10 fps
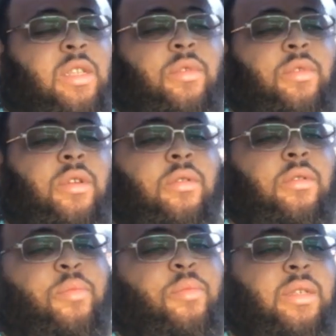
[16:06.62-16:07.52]
the
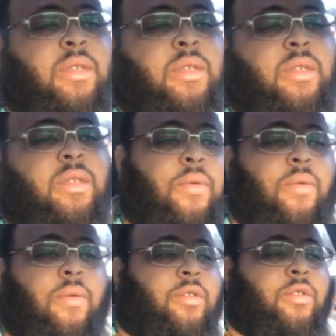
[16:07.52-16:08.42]
beginning of
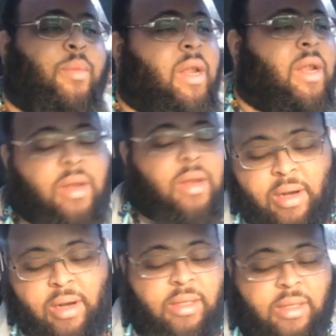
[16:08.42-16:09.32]
sorrows, man,
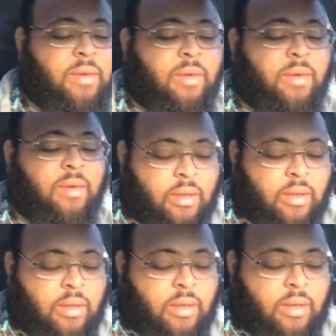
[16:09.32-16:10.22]
and listed some
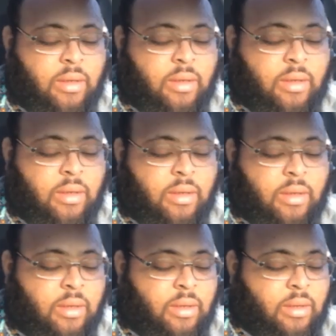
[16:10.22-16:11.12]
different things.
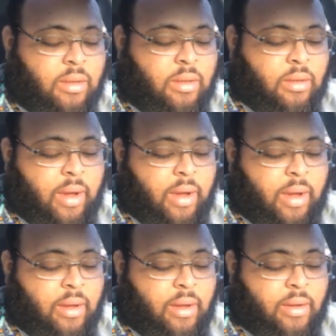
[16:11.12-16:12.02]

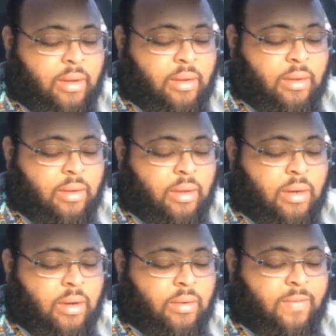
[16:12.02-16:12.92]
Okay,
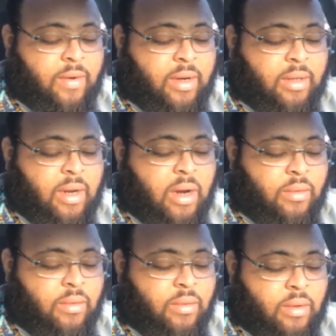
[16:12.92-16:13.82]
for us to
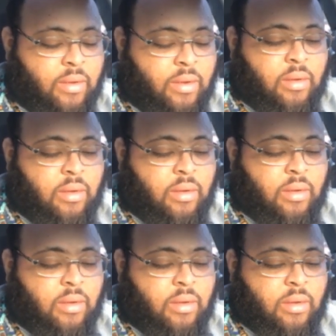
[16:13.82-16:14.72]
know,
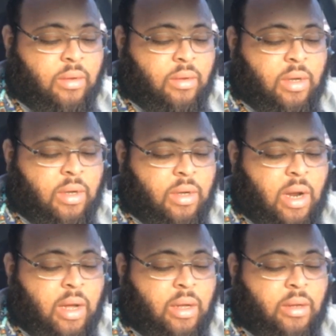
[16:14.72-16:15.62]

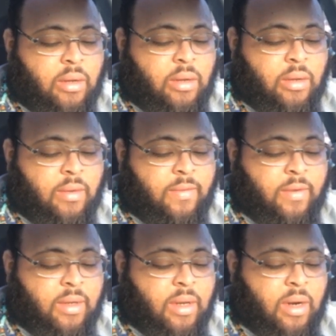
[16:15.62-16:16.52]
Shalaki, for
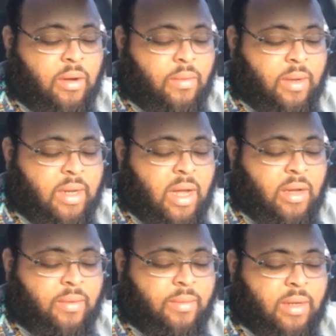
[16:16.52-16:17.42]
us to know what
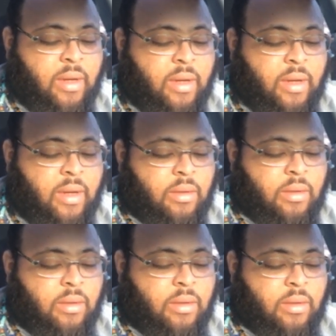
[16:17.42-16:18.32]
times we was living in.
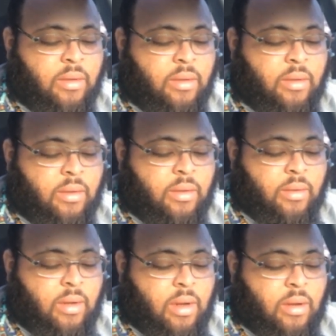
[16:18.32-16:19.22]

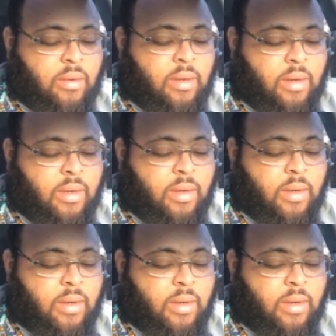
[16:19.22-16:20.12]
Close up some of
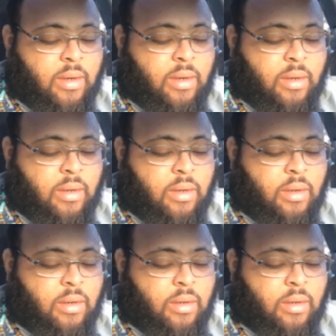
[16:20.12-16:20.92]
these windows.